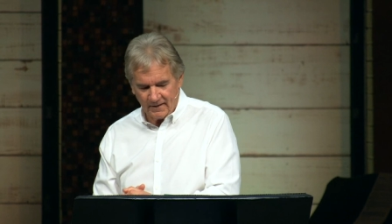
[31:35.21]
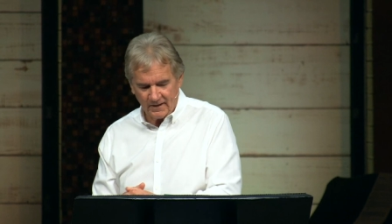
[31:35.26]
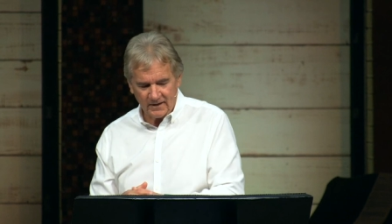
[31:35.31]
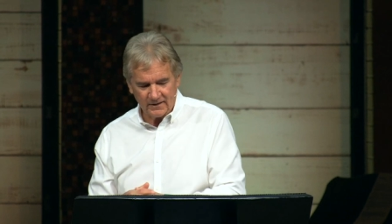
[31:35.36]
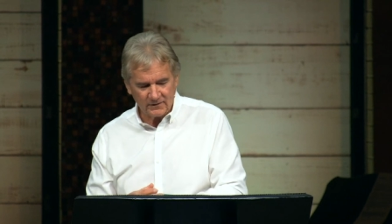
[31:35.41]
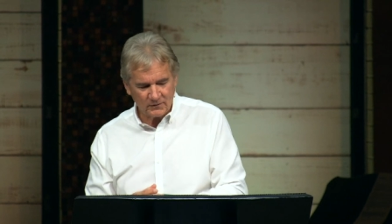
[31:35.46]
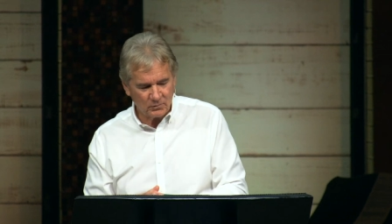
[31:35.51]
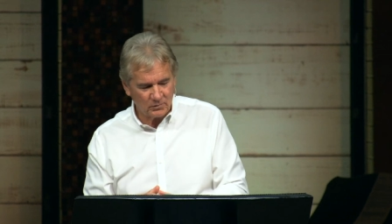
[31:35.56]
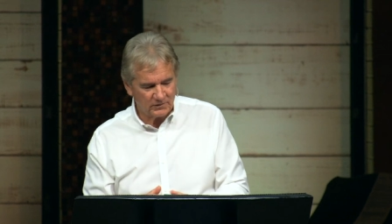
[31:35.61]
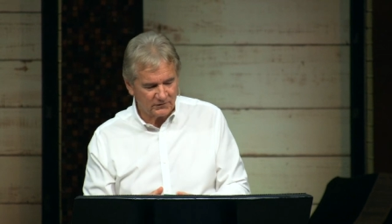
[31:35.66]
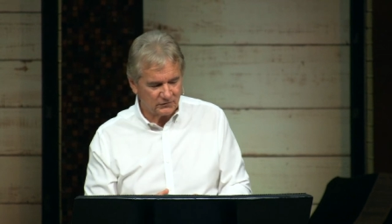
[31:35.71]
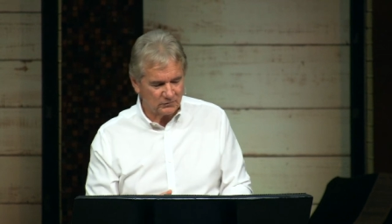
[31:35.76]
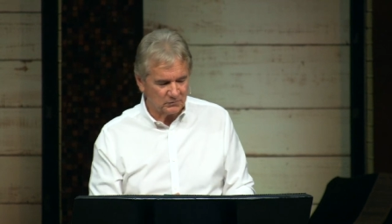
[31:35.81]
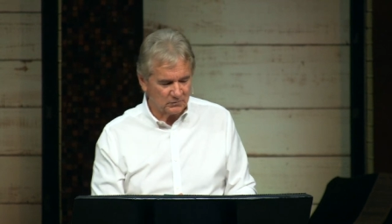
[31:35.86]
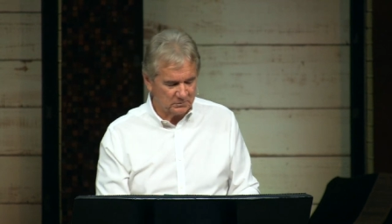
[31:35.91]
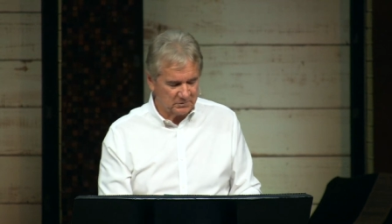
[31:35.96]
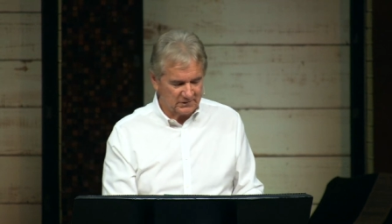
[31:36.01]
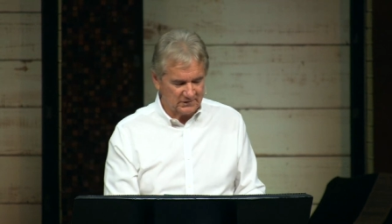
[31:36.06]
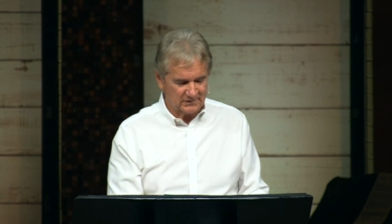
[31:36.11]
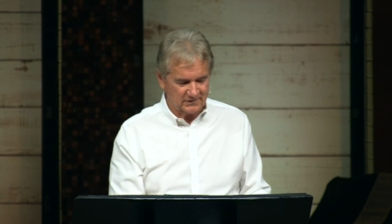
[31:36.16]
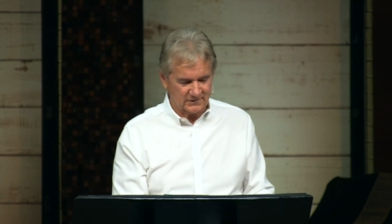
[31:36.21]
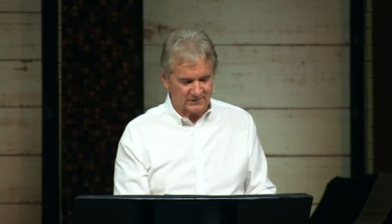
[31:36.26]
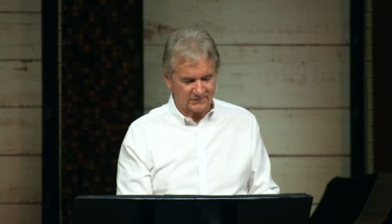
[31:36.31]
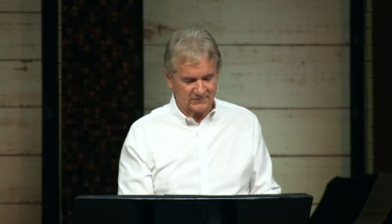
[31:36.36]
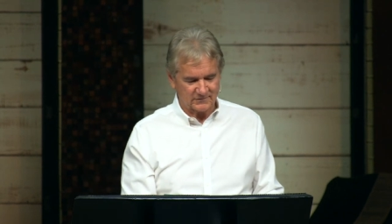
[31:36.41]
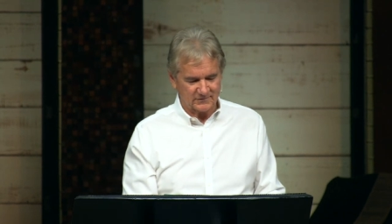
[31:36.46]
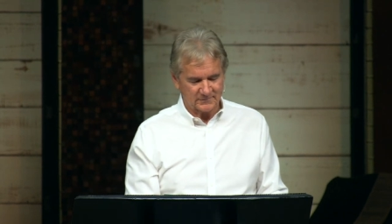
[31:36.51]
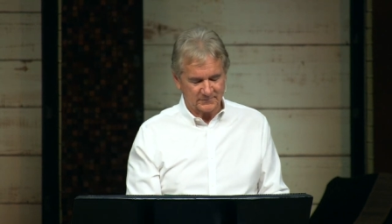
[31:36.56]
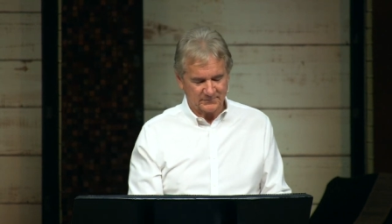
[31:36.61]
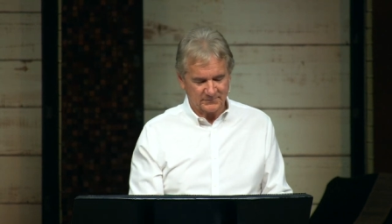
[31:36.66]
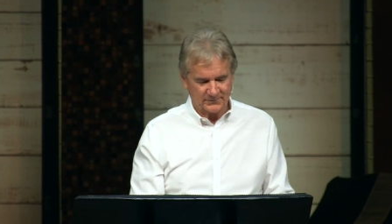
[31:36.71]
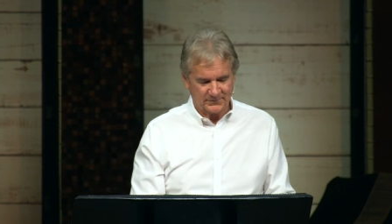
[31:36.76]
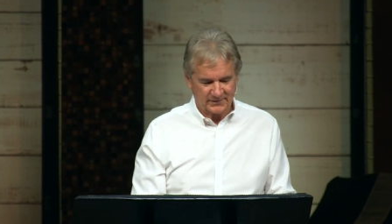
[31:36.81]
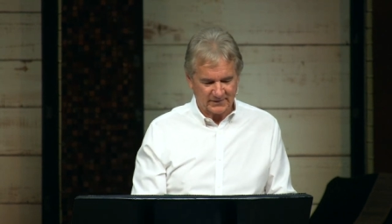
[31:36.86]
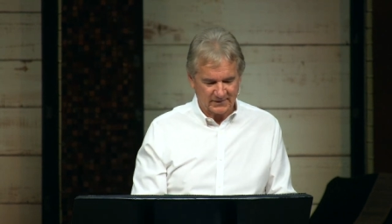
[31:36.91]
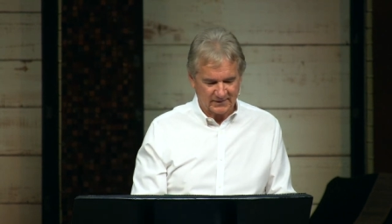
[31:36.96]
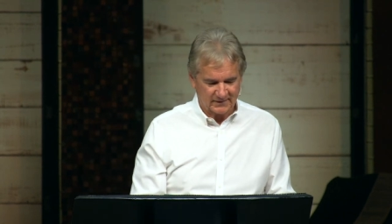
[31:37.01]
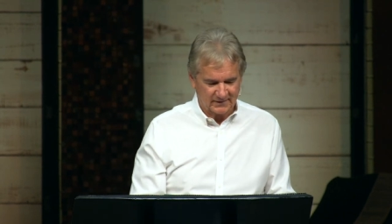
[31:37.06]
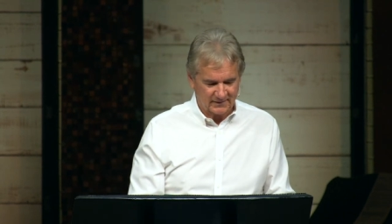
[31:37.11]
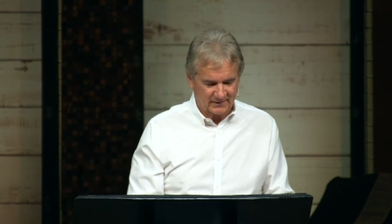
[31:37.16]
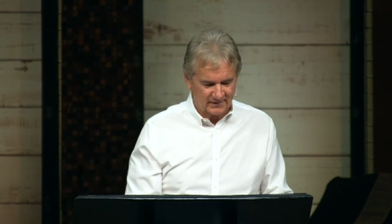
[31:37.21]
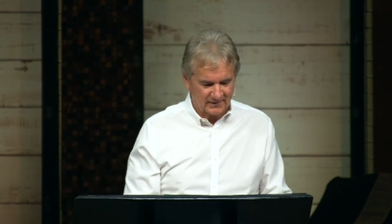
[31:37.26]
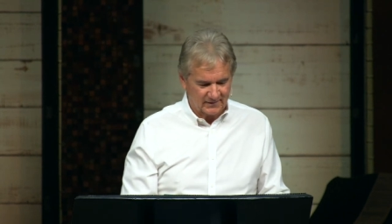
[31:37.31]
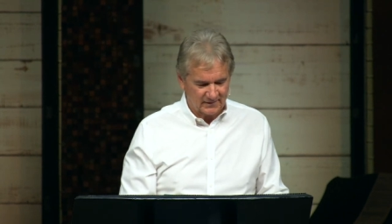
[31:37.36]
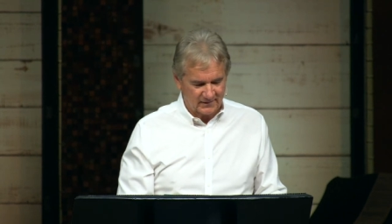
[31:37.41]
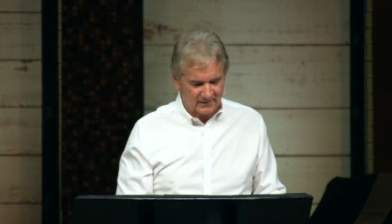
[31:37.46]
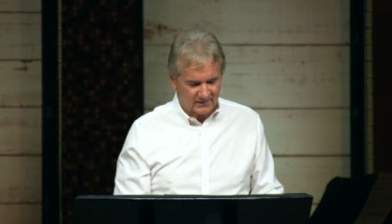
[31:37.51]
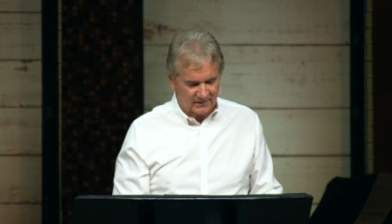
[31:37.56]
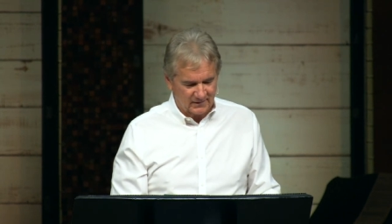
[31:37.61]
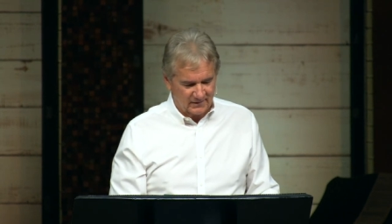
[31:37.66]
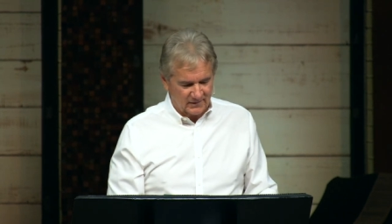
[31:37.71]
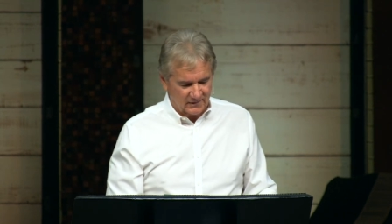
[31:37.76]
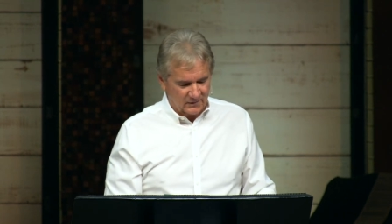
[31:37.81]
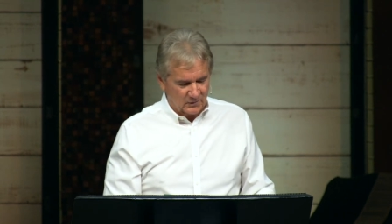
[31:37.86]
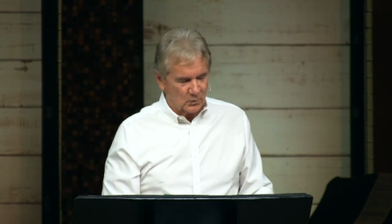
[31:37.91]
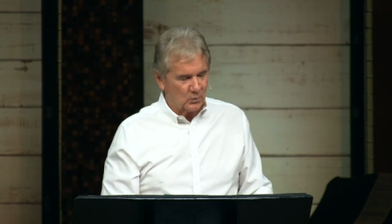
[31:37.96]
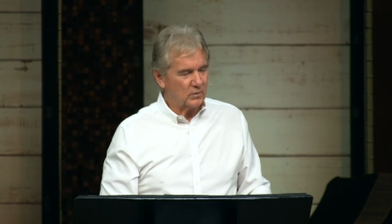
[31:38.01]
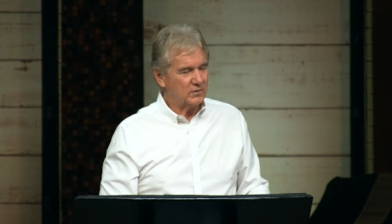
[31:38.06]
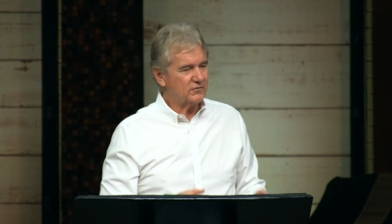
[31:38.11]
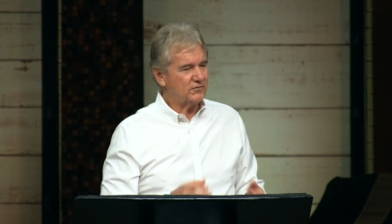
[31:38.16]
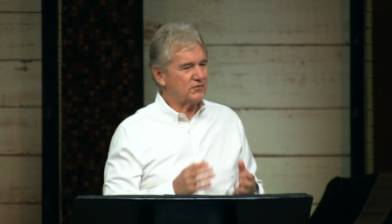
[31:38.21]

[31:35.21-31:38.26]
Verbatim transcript: And the question would be this What